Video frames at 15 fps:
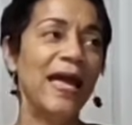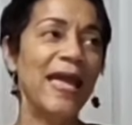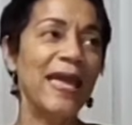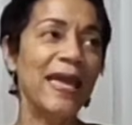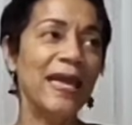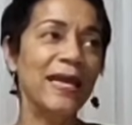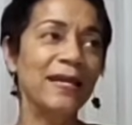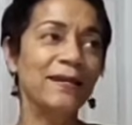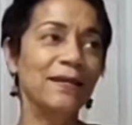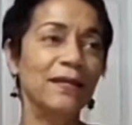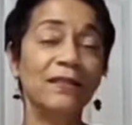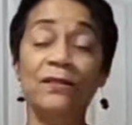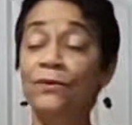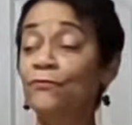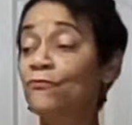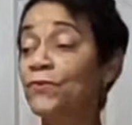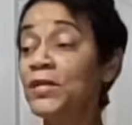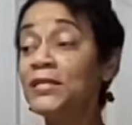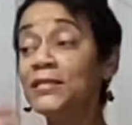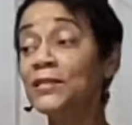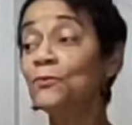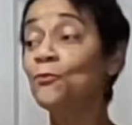And the
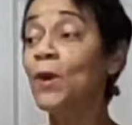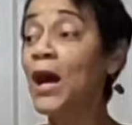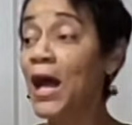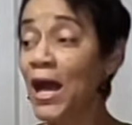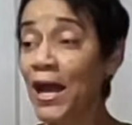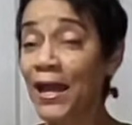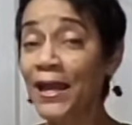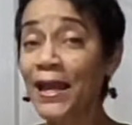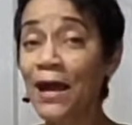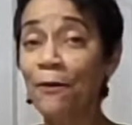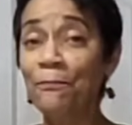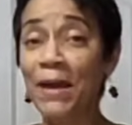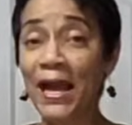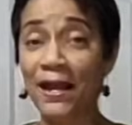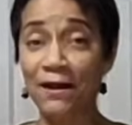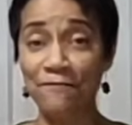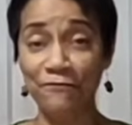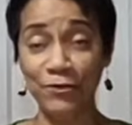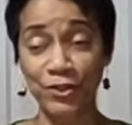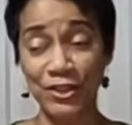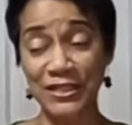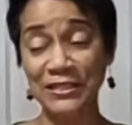reason why, I'll back up
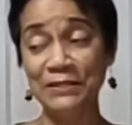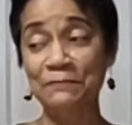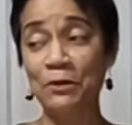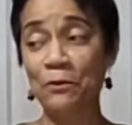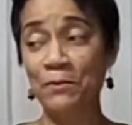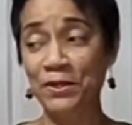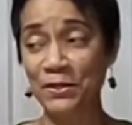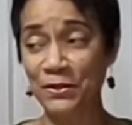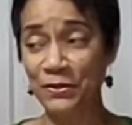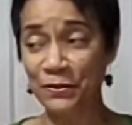for just a moment,